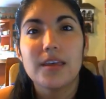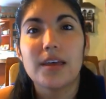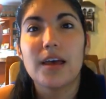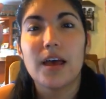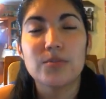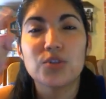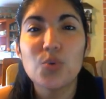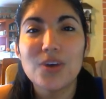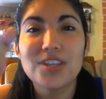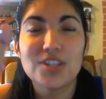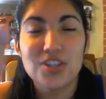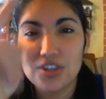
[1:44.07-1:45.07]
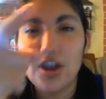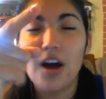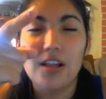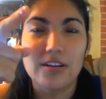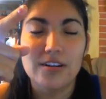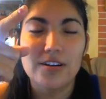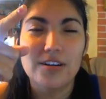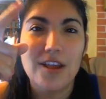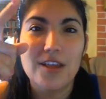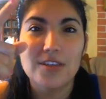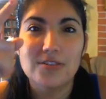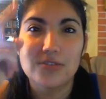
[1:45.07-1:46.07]
I'm 2 inches taller,
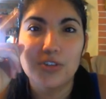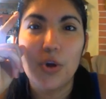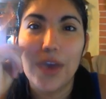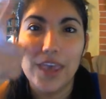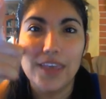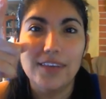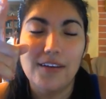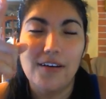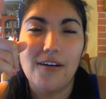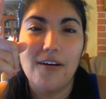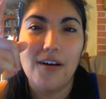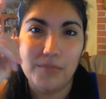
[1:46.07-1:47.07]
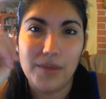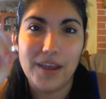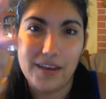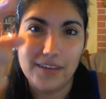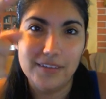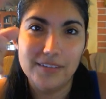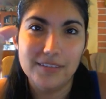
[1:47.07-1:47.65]
so don't hate on my height.